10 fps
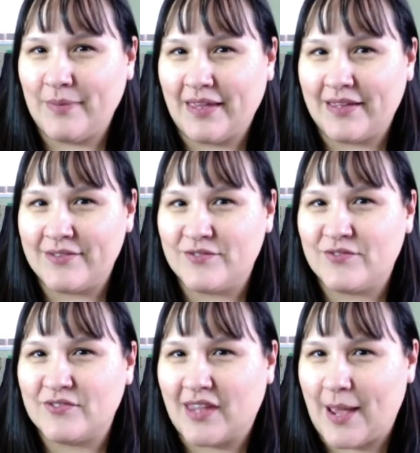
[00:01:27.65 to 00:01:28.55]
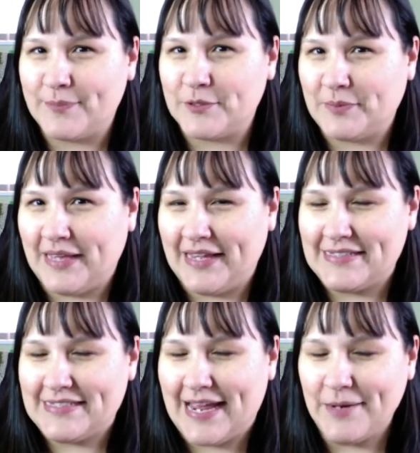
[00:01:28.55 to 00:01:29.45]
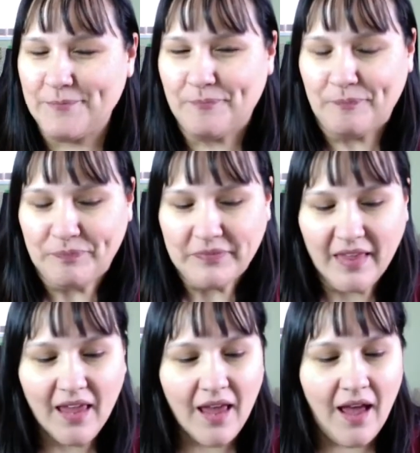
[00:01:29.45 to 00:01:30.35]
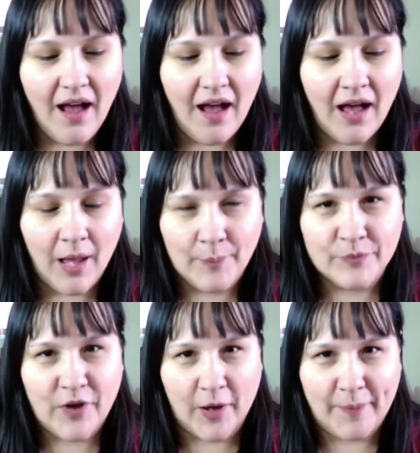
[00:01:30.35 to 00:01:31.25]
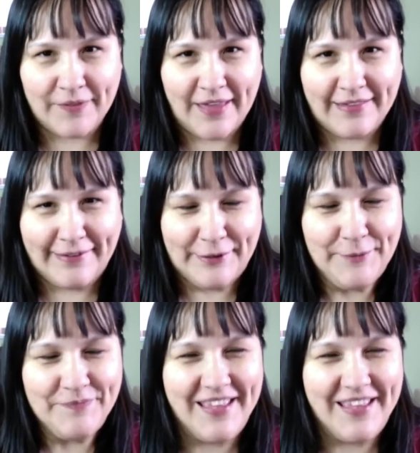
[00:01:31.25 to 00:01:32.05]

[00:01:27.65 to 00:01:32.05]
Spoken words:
because the Caps are playing today. Talk about that later.